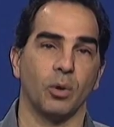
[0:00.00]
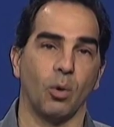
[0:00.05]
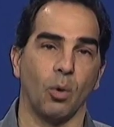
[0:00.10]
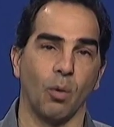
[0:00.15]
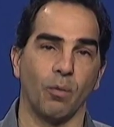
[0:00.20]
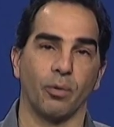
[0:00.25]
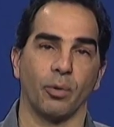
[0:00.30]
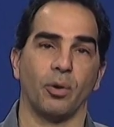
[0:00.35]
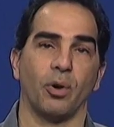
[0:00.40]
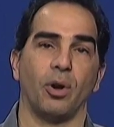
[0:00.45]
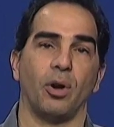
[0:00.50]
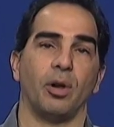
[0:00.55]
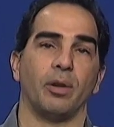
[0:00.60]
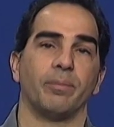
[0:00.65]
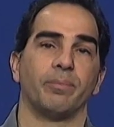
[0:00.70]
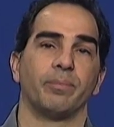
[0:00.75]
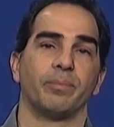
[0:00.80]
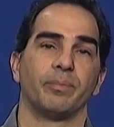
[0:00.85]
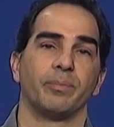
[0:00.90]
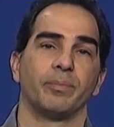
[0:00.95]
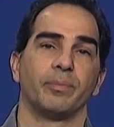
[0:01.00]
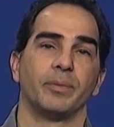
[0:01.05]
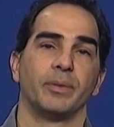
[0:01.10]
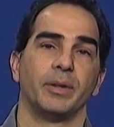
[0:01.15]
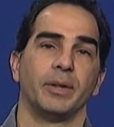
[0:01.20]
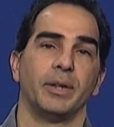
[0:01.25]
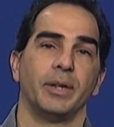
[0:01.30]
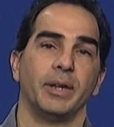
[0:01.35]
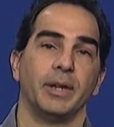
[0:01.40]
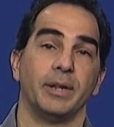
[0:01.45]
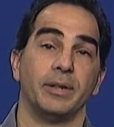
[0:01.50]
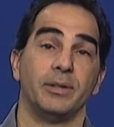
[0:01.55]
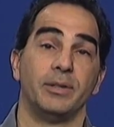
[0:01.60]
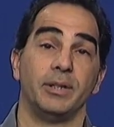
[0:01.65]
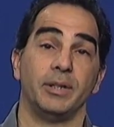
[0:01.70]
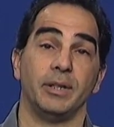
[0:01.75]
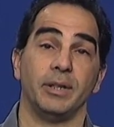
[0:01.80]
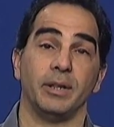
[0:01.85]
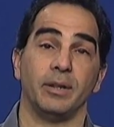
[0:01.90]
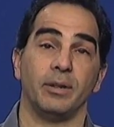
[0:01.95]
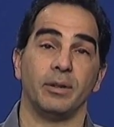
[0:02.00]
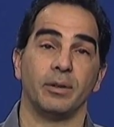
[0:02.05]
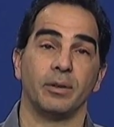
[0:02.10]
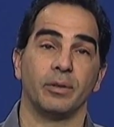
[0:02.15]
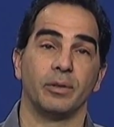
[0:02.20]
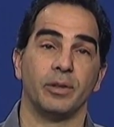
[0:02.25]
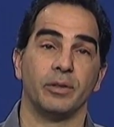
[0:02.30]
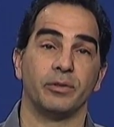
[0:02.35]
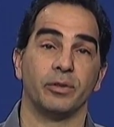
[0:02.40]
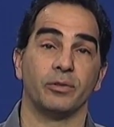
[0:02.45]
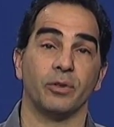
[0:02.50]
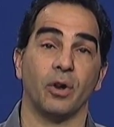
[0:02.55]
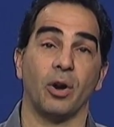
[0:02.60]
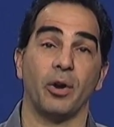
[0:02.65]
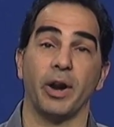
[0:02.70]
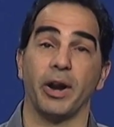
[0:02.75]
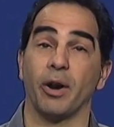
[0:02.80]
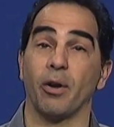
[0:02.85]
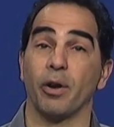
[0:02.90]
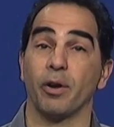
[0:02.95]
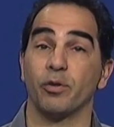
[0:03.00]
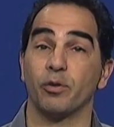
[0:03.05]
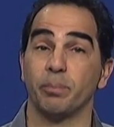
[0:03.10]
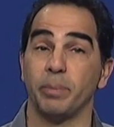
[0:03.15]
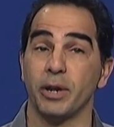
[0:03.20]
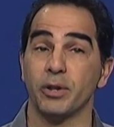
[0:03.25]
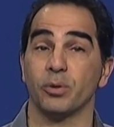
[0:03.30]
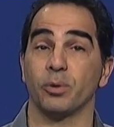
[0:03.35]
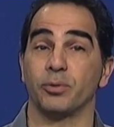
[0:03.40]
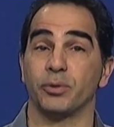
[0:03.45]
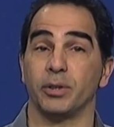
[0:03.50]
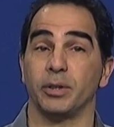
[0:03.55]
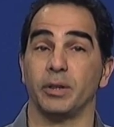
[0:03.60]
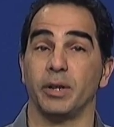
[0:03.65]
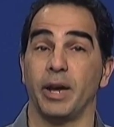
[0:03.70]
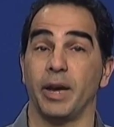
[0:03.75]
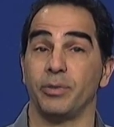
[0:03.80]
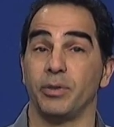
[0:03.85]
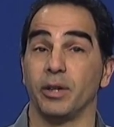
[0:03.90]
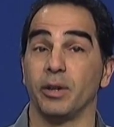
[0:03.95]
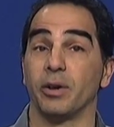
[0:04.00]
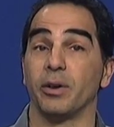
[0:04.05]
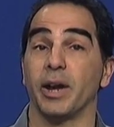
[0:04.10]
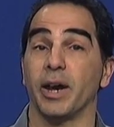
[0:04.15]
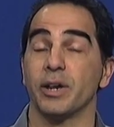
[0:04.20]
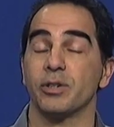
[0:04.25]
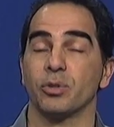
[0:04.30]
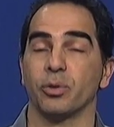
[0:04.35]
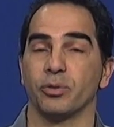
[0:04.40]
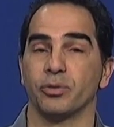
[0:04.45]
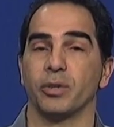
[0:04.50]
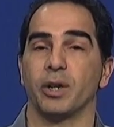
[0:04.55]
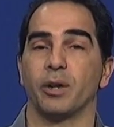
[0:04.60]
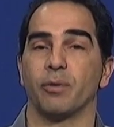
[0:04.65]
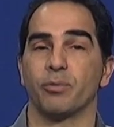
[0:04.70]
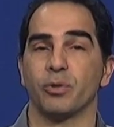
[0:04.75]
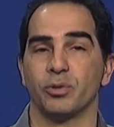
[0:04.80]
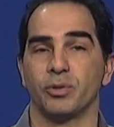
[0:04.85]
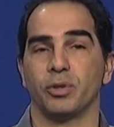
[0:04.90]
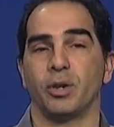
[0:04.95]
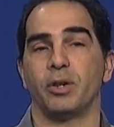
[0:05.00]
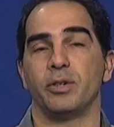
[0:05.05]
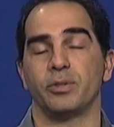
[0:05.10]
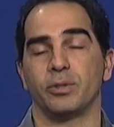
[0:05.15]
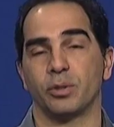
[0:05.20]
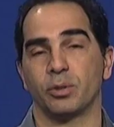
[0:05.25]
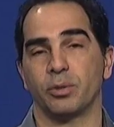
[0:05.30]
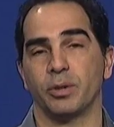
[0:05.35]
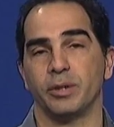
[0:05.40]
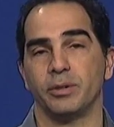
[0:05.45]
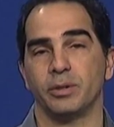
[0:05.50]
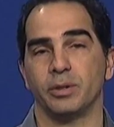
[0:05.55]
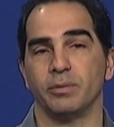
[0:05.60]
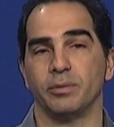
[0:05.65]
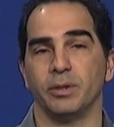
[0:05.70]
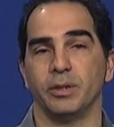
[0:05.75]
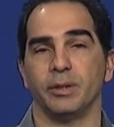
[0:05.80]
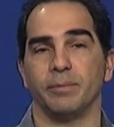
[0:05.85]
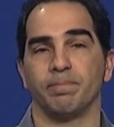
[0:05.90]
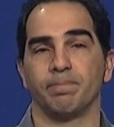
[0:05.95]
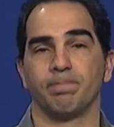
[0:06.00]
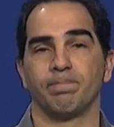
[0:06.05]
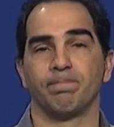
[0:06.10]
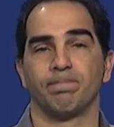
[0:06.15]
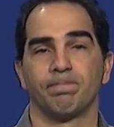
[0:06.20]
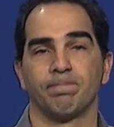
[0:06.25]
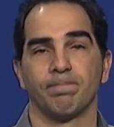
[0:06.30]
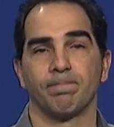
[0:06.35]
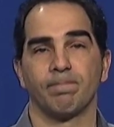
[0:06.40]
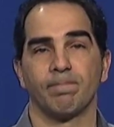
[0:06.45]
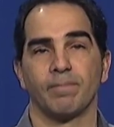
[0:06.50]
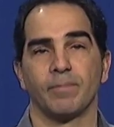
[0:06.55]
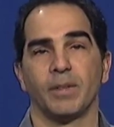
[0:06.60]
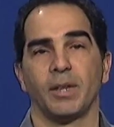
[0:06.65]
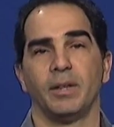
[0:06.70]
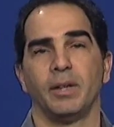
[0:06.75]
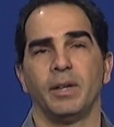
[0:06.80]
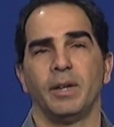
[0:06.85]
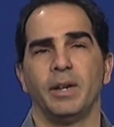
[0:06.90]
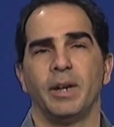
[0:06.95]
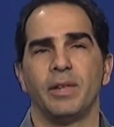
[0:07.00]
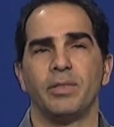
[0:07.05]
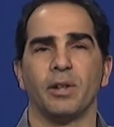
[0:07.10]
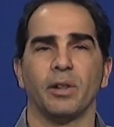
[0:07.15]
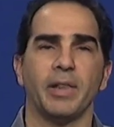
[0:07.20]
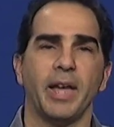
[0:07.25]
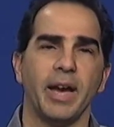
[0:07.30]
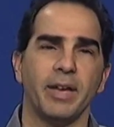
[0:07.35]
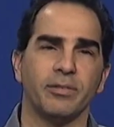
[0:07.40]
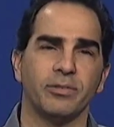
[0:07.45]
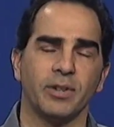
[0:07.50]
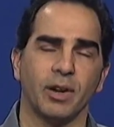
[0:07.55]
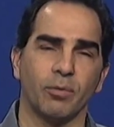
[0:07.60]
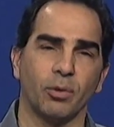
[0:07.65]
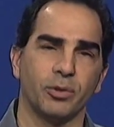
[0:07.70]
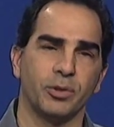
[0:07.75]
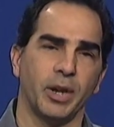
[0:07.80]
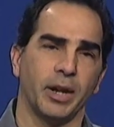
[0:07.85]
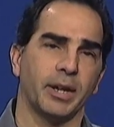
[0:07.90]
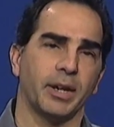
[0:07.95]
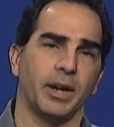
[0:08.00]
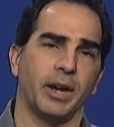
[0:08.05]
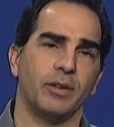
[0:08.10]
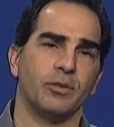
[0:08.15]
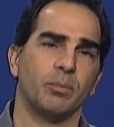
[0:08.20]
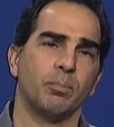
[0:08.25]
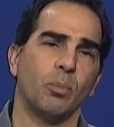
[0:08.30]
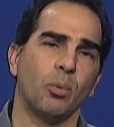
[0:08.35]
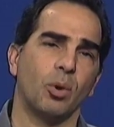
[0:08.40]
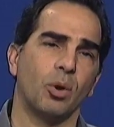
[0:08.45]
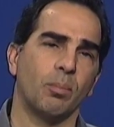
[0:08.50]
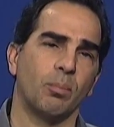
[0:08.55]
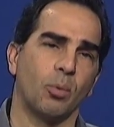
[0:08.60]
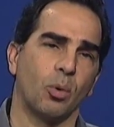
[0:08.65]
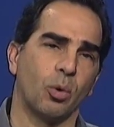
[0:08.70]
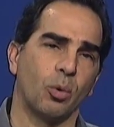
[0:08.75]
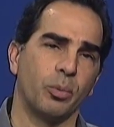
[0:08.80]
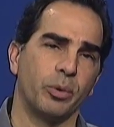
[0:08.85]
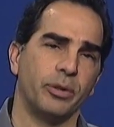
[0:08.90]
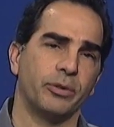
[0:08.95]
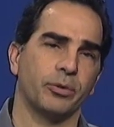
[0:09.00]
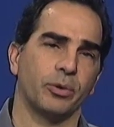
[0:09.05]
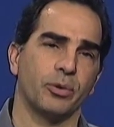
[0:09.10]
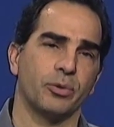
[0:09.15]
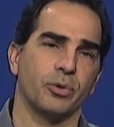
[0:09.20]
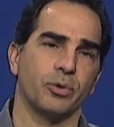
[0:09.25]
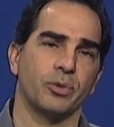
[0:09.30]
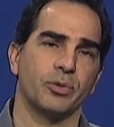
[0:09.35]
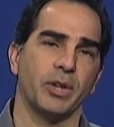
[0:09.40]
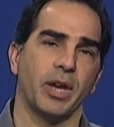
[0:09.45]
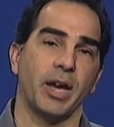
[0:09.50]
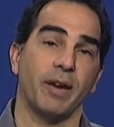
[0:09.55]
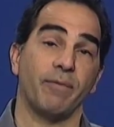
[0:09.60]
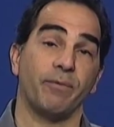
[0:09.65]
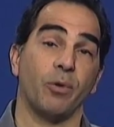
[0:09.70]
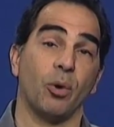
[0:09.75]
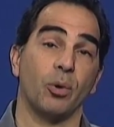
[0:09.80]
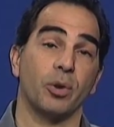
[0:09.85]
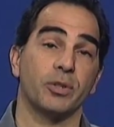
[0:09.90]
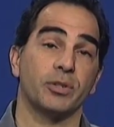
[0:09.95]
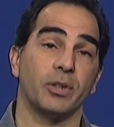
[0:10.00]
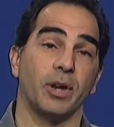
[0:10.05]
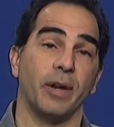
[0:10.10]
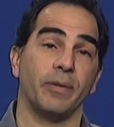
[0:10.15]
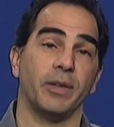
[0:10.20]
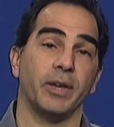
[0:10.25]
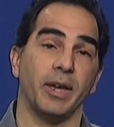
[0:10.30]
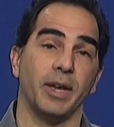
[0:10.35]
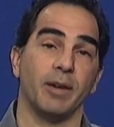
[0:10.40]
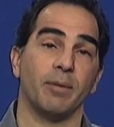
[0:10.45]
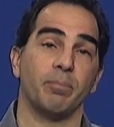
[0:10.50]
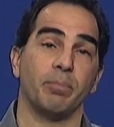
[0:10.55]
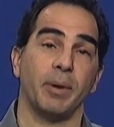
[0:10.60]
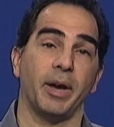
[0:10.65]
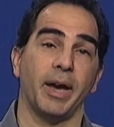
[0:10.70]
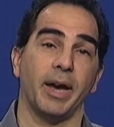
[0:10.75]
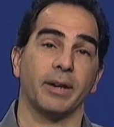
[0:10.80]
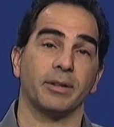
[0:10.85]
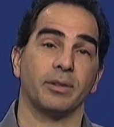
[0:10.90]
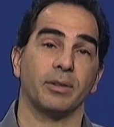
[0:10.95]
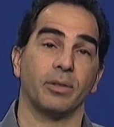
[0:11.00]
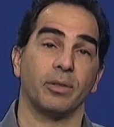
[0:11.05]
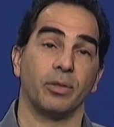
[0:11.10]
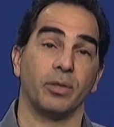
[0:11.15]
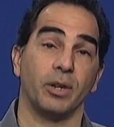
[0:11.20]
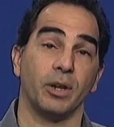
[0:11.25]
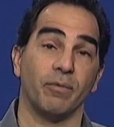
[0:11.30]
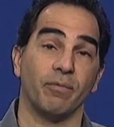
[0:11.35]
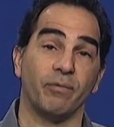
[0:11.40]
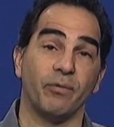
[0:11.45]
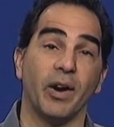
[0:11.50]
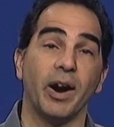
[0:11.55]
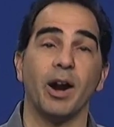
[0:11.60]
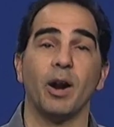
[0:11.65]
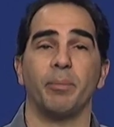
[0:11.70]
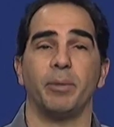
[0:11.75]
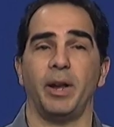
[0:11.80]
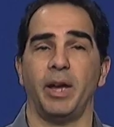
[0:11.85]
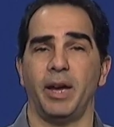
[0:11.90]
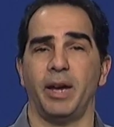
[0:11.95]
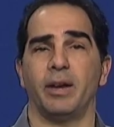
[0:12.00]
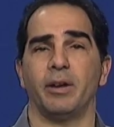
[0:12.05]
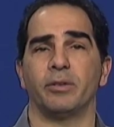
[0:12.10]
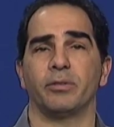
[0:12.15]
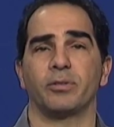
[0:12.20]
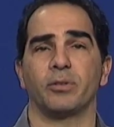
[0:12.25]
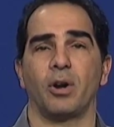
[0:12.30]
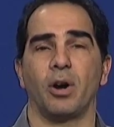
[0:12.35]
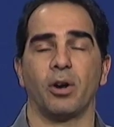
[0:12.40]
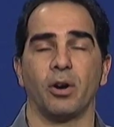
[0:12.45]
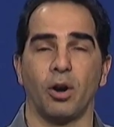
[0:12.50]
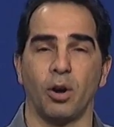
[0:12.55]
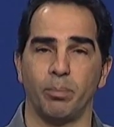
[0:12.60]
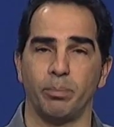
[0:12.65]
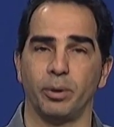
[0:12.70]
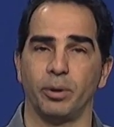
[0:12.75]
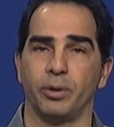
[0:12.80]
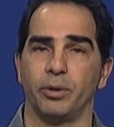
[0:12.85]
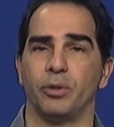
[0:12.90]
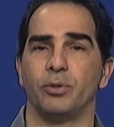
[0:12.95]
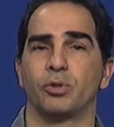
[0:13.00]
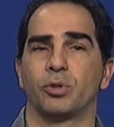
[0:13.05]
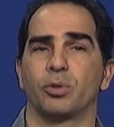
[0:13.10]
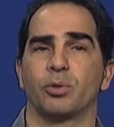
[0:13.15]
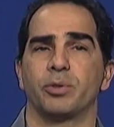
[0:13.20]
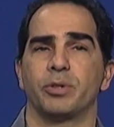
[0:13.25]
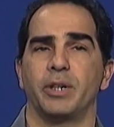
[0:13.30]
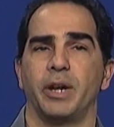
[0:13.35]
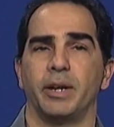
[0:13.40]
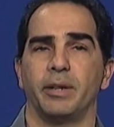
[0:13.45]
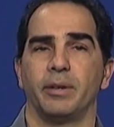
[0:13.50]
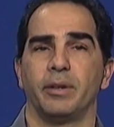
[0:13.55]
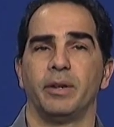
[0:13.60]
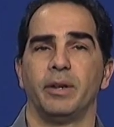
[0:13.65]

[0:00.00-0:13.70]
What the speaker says: overall. Indeed, this is our area of specialty at the International Center for Studies in Creativity. In the last several decades, more and more researchers have focused on the impact the environment has on our ability to create.